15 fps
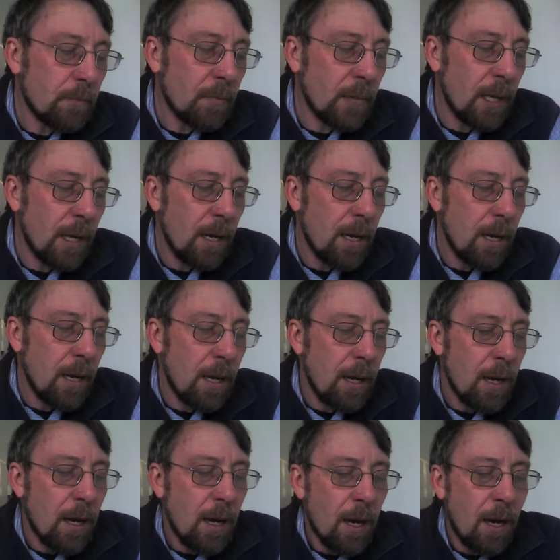One of the
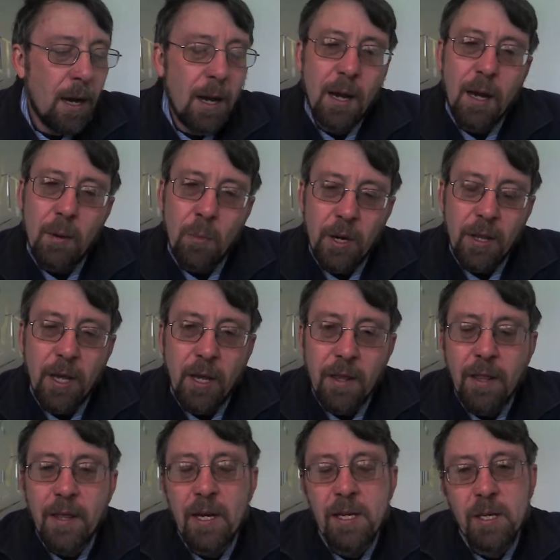other things that we noticed
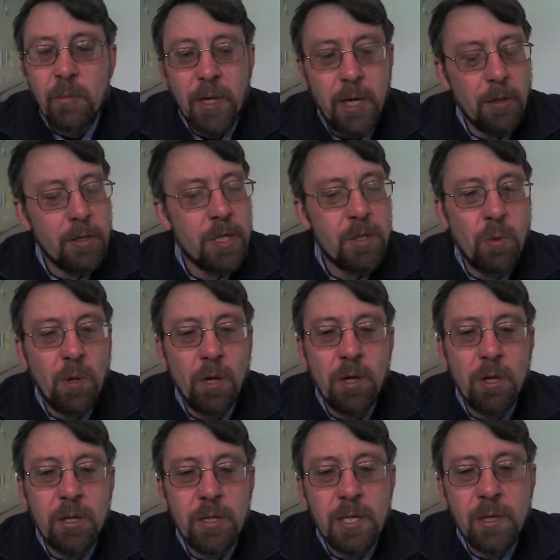was it was difficult to
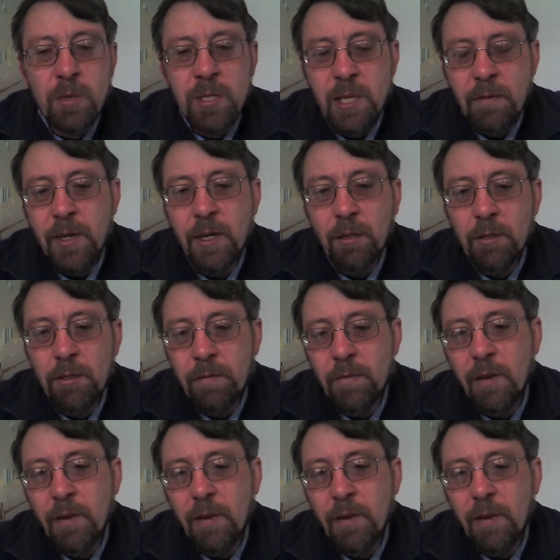find files